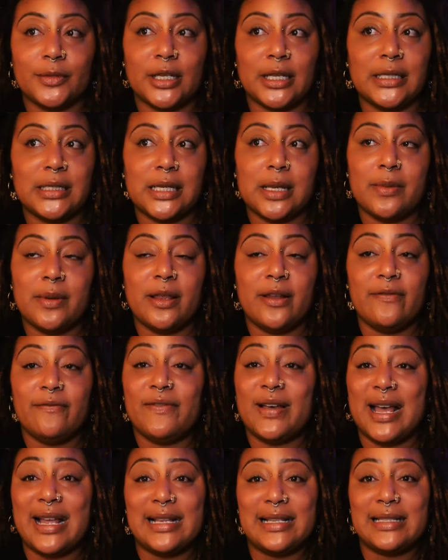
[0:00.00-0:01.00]
Some
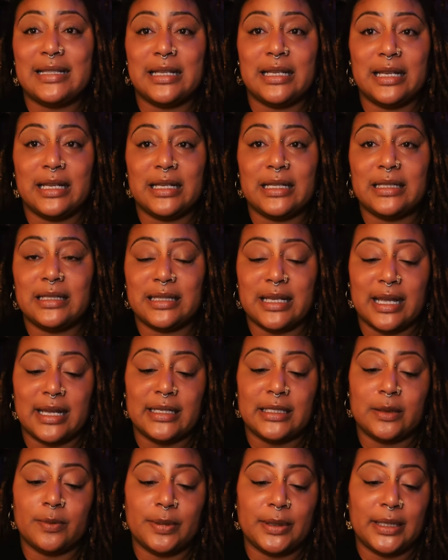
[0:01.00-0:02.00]
advice and
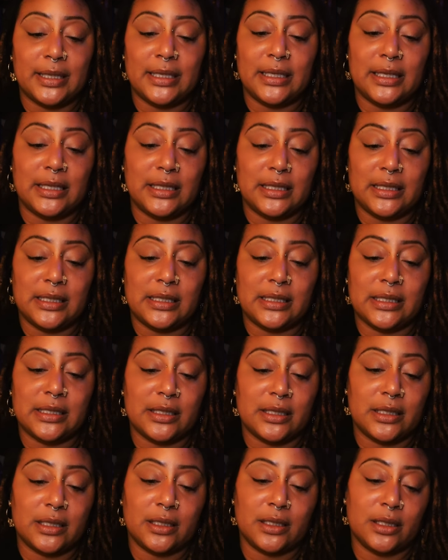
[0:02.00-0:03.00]
insights,
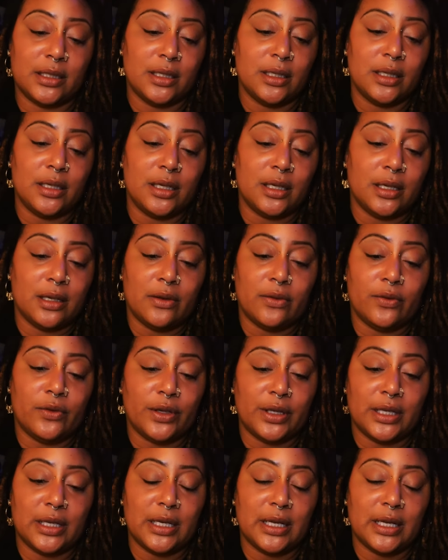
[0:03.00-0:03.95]
please, for the